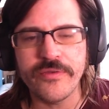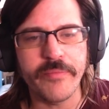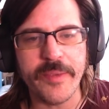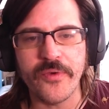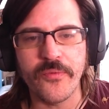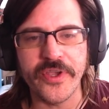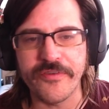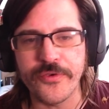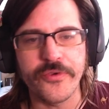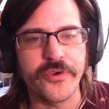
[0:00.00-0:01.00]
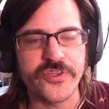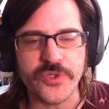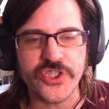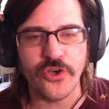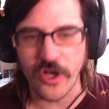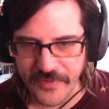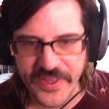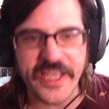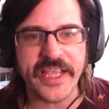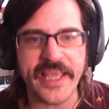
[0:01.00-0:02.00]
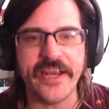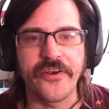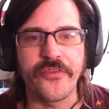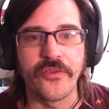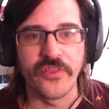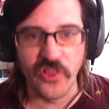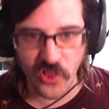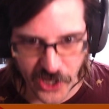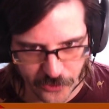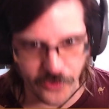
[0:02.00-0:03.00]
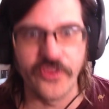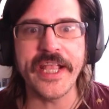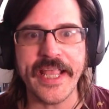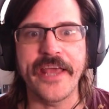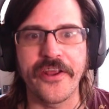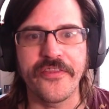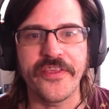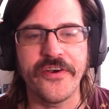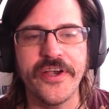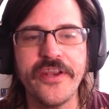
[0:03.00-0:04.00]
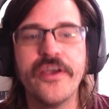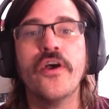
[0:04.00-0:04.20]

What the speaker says: Maybe in a few years will show up and they can get under literally get under the hood.